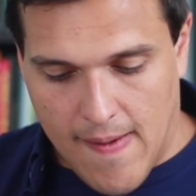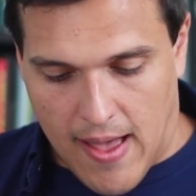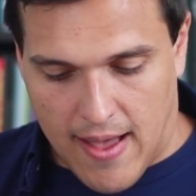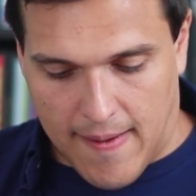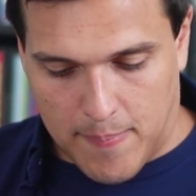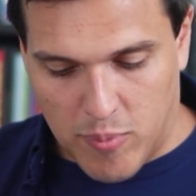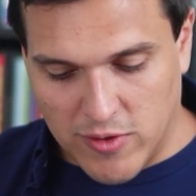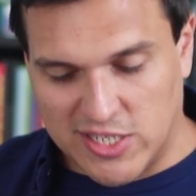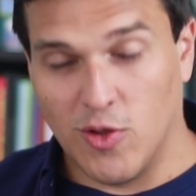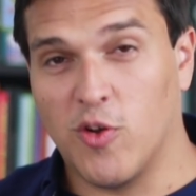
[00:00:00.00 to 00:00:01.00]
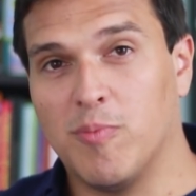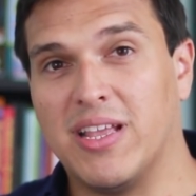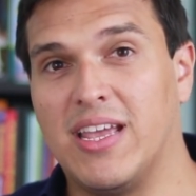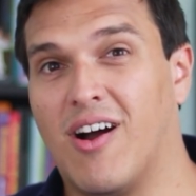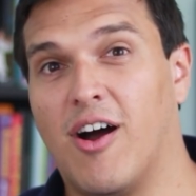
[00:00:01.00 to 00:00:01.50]
uh, most
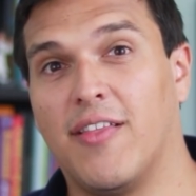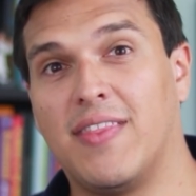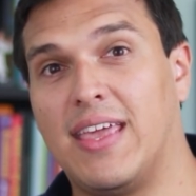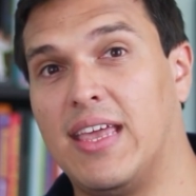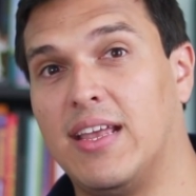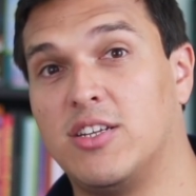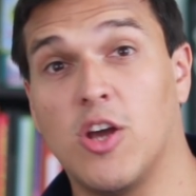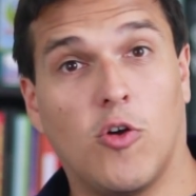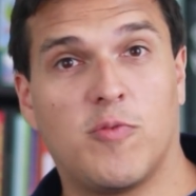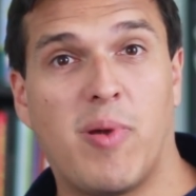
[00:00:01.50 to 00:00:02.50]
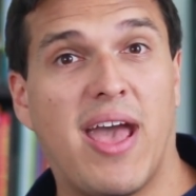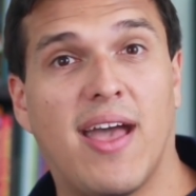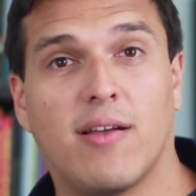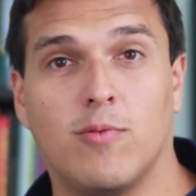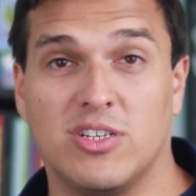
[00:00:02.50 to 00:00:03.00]
notably on the tote
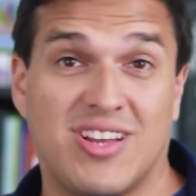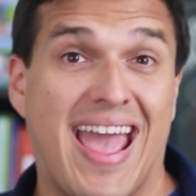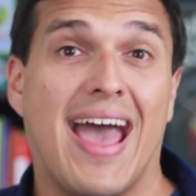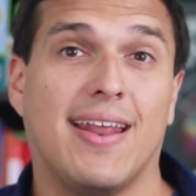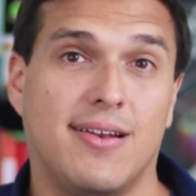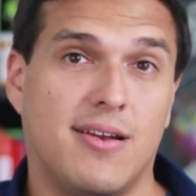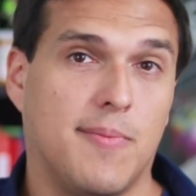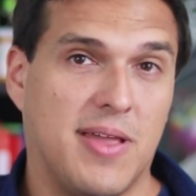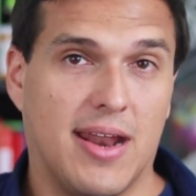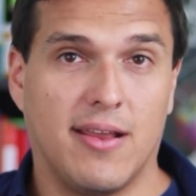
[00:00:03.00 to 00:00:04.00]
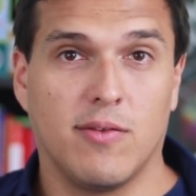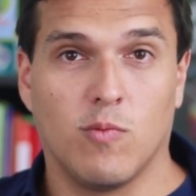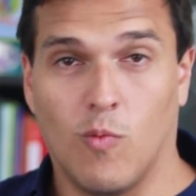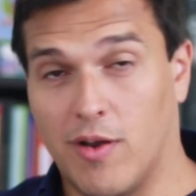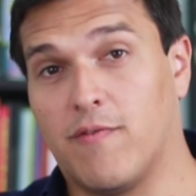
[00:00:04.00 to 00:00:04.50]
bag, which Kat ended up getting
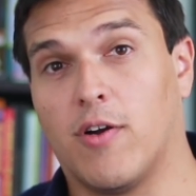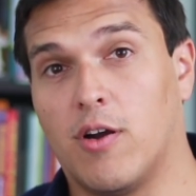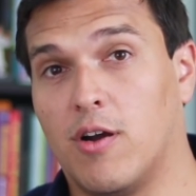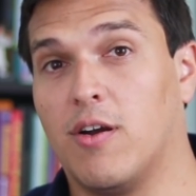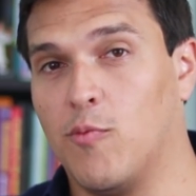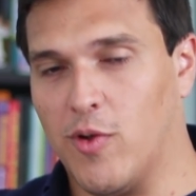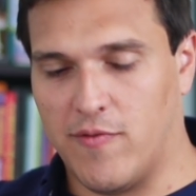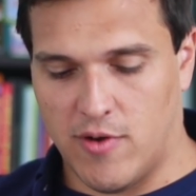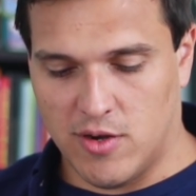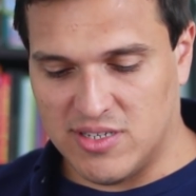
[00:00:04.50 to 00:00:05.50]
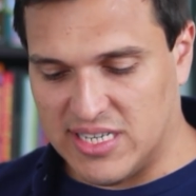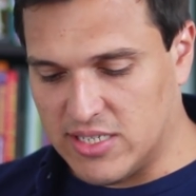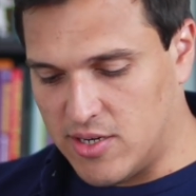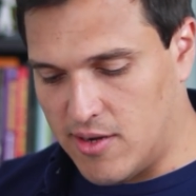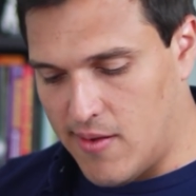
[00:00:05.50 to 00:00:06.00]
one for her and one for her
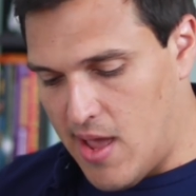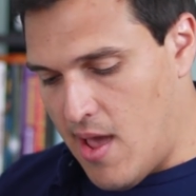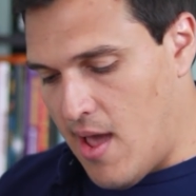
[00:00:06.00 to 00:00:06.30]
sister.